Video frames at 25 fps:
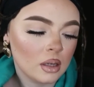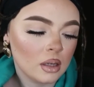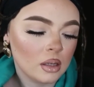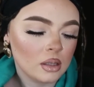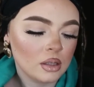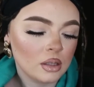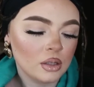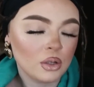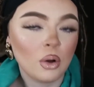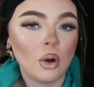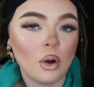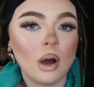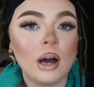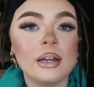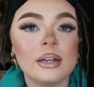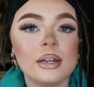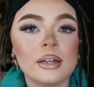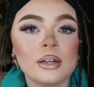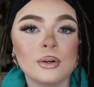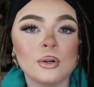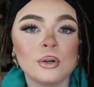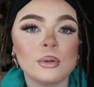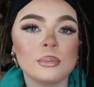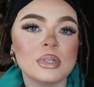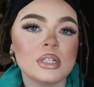you know, I
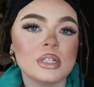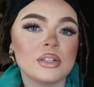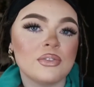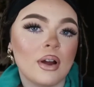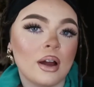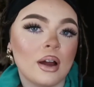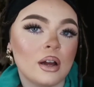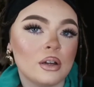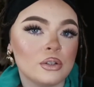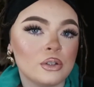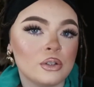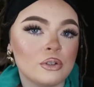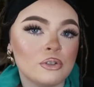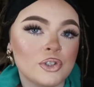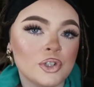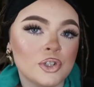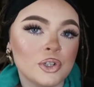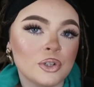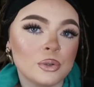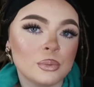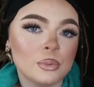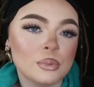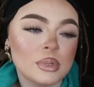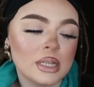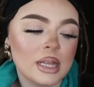didn't come this far on
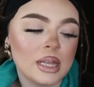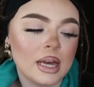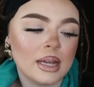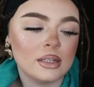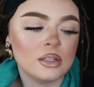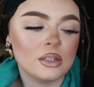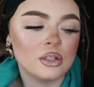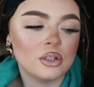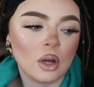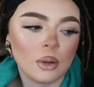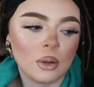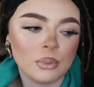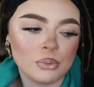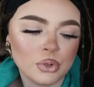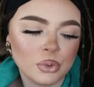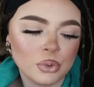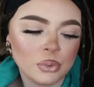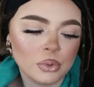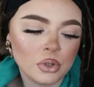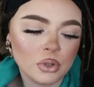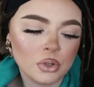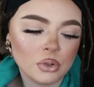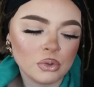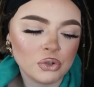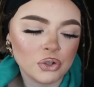YouTube to then stop
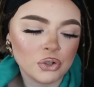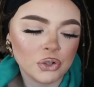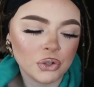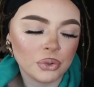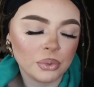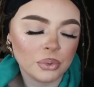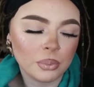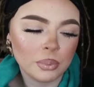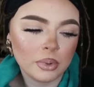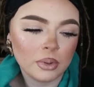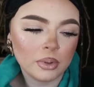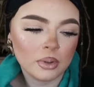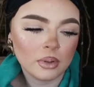doing YouTube.